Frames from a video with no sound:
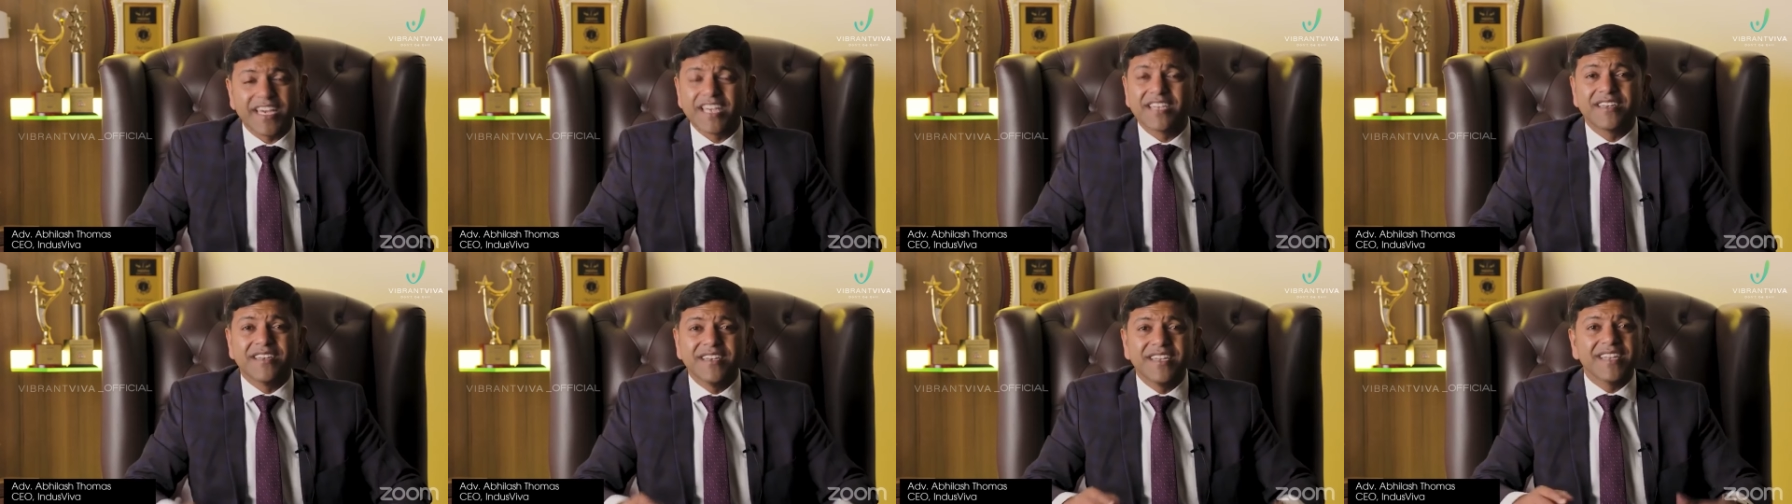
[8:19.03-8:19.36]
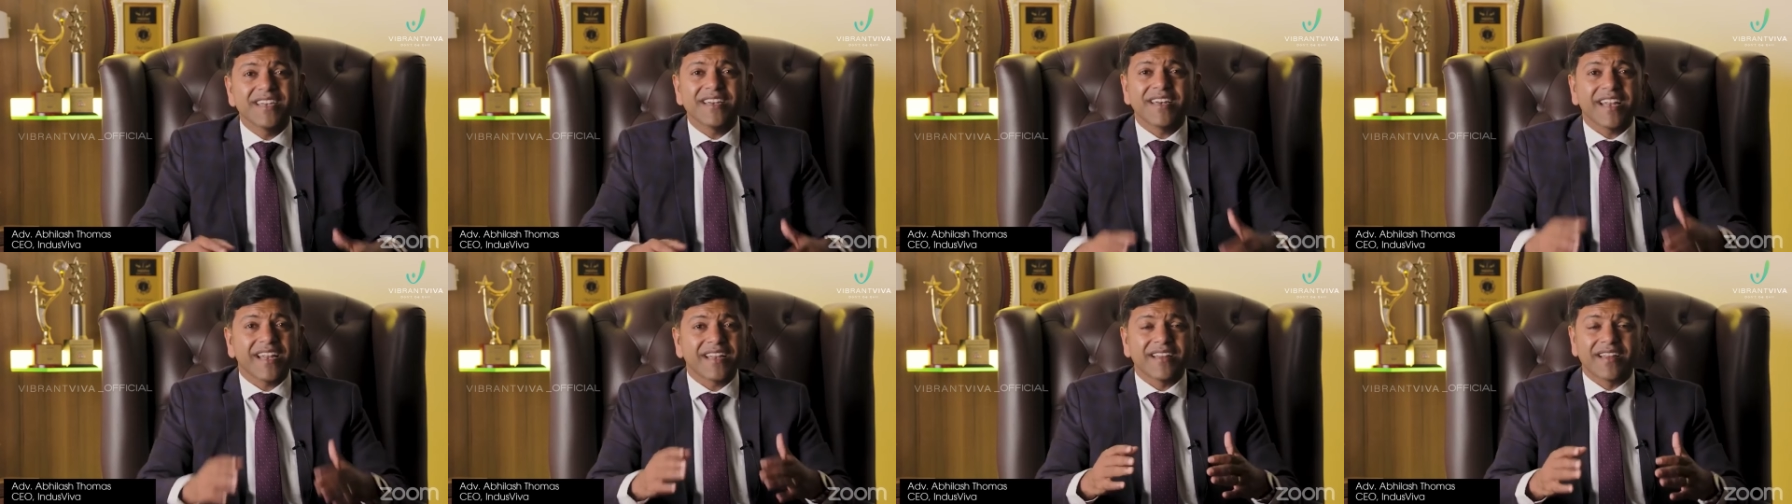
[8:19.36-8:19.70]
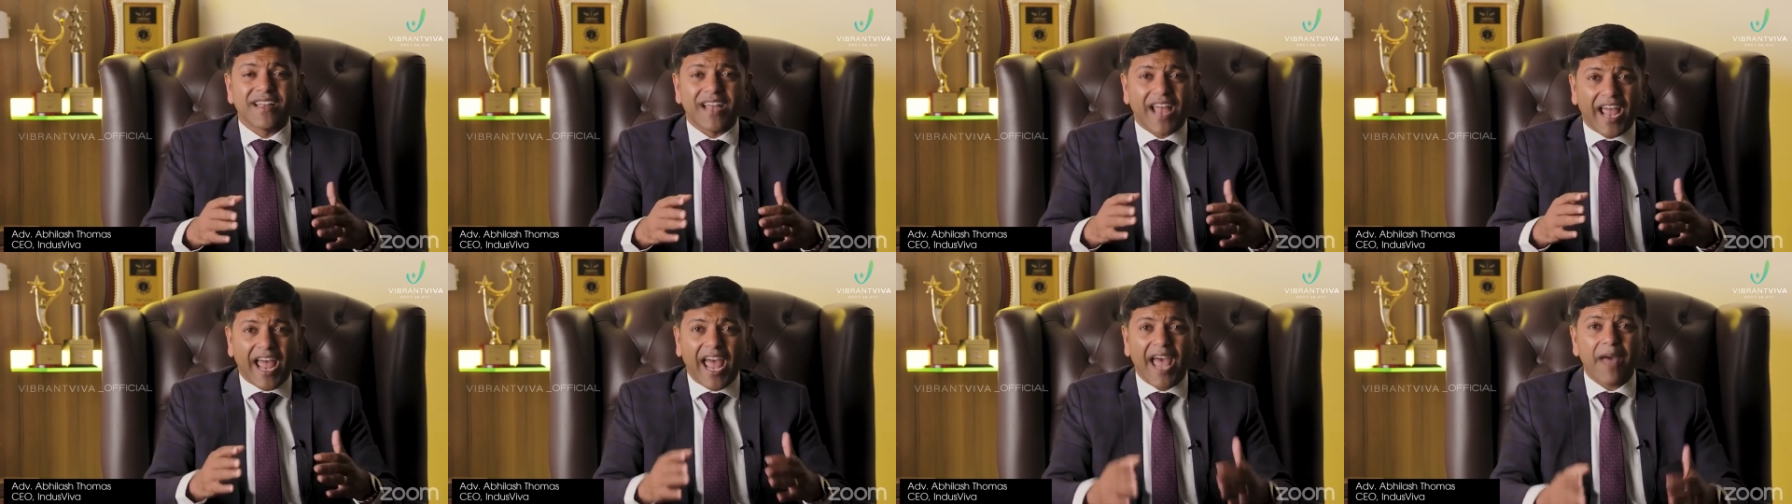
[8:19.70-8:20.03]
It didn't
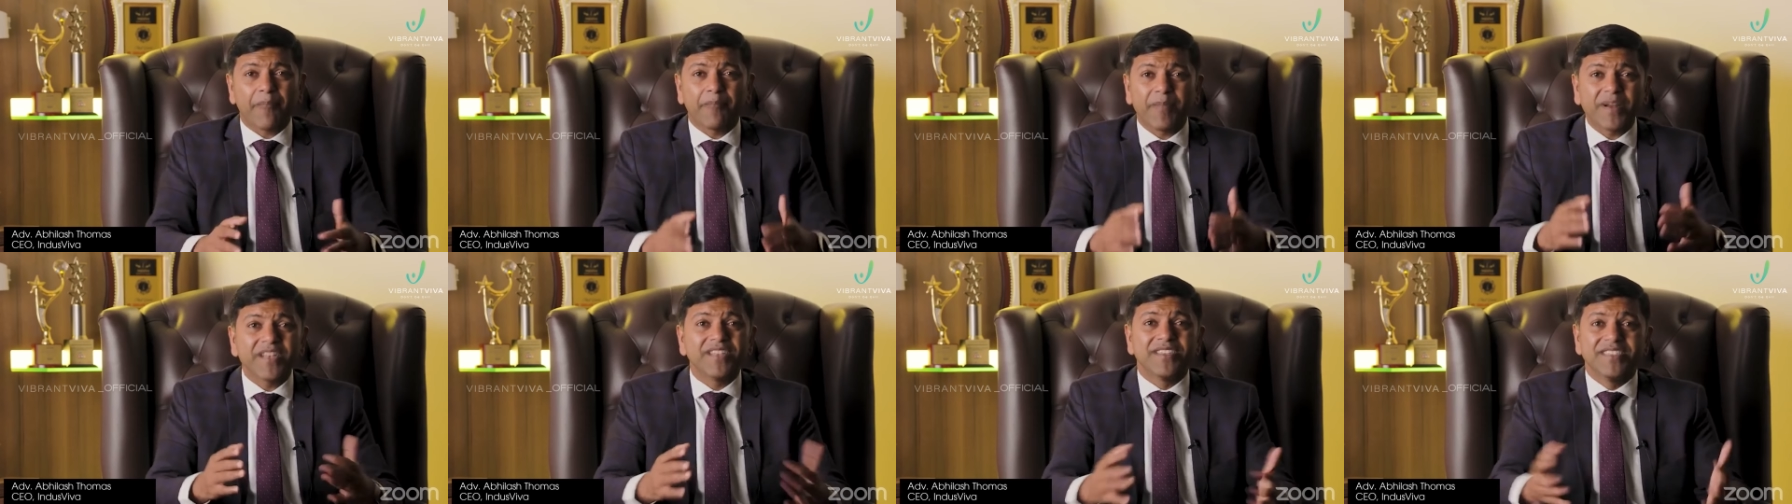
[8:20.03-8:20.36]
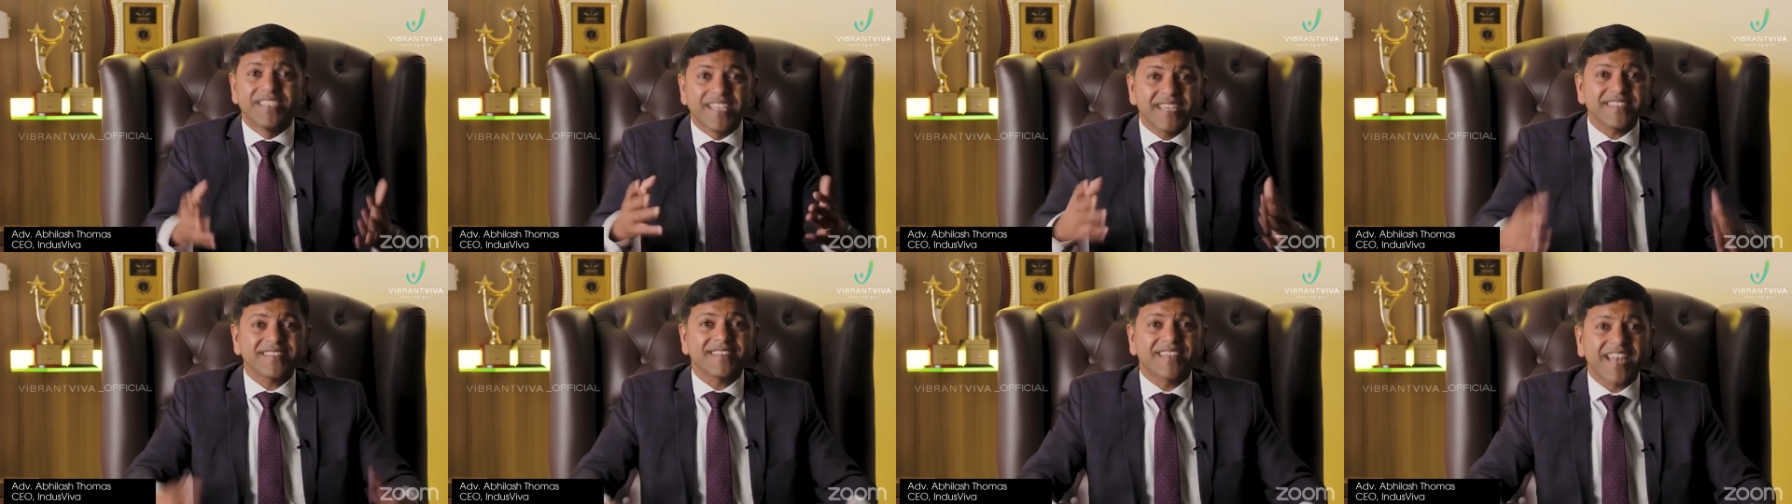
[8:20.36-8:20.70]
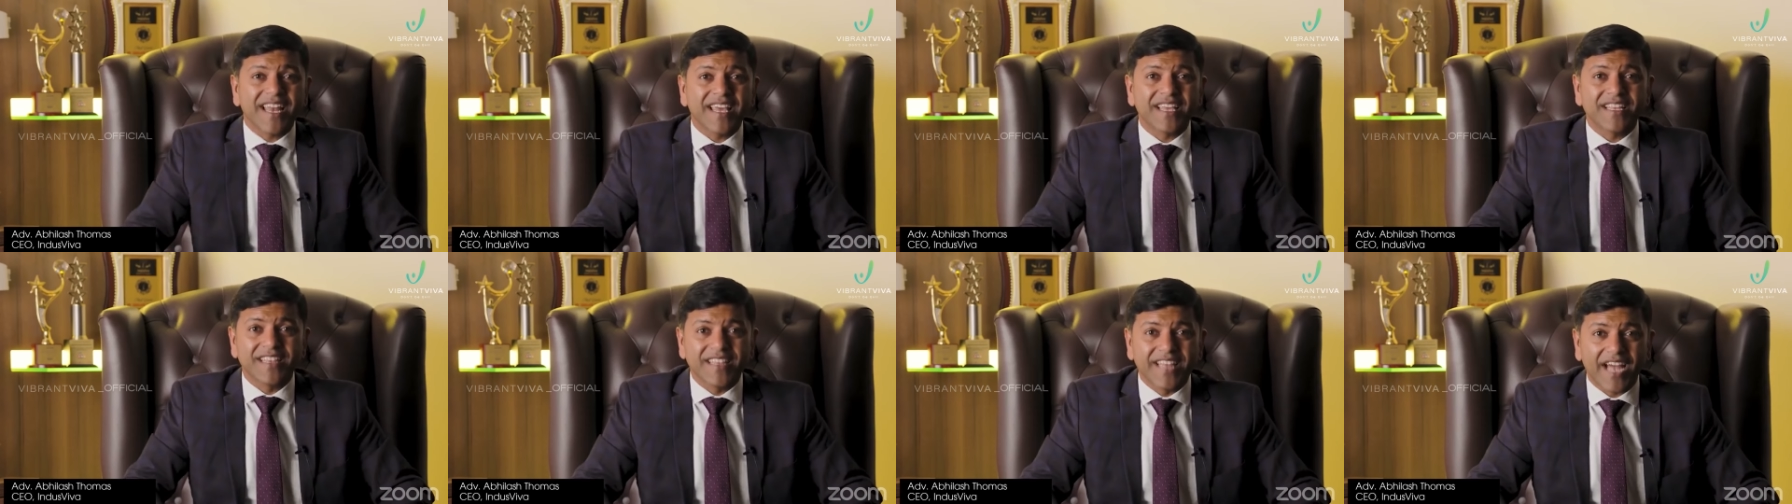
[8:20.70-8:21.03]
uh, happen
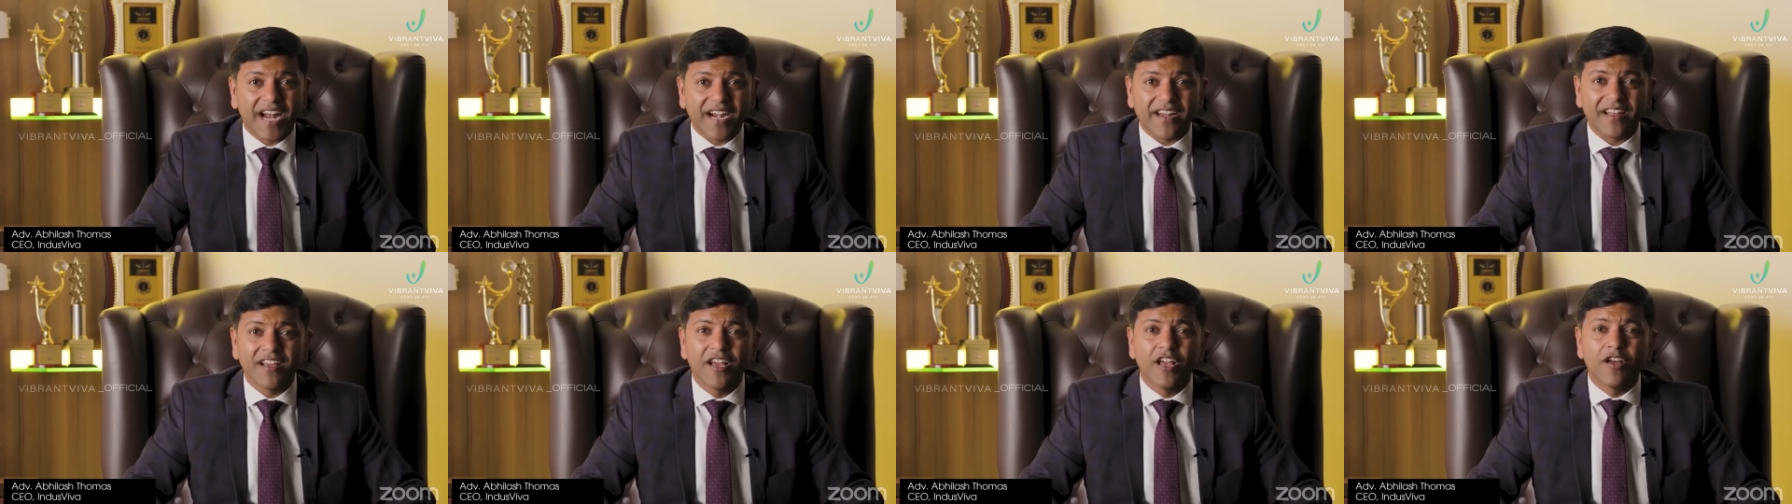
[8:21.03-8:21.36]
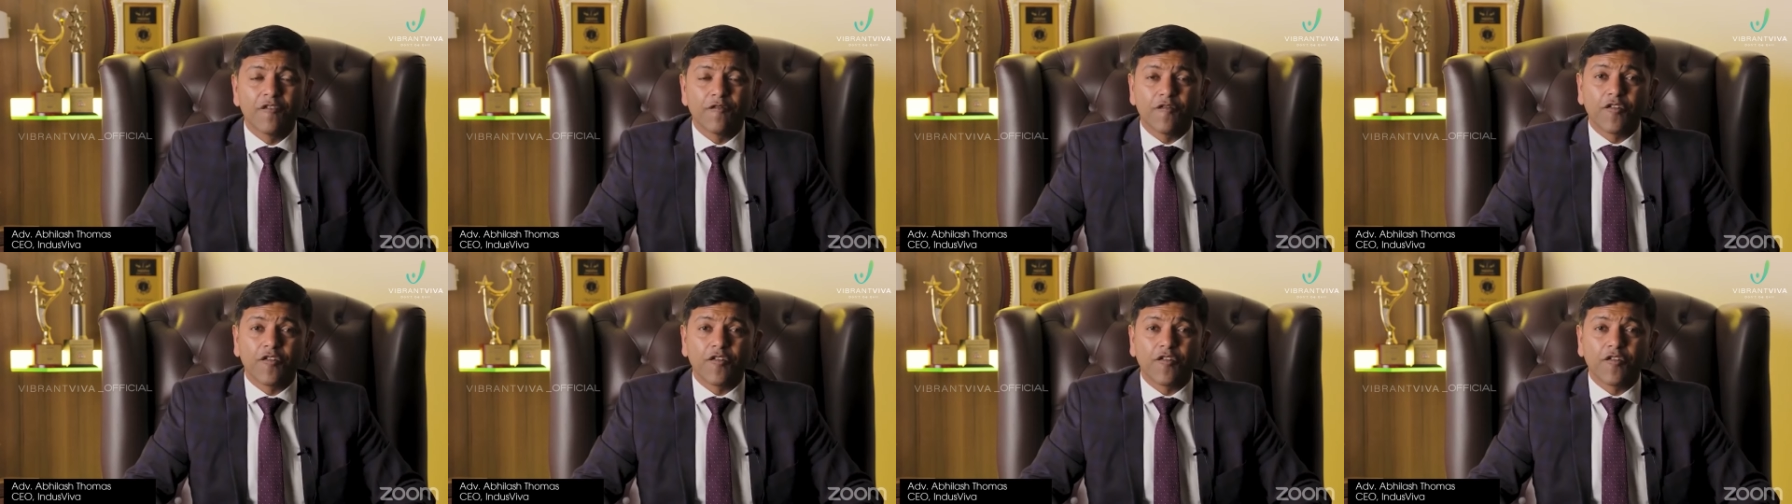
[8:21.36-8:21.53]
just like that.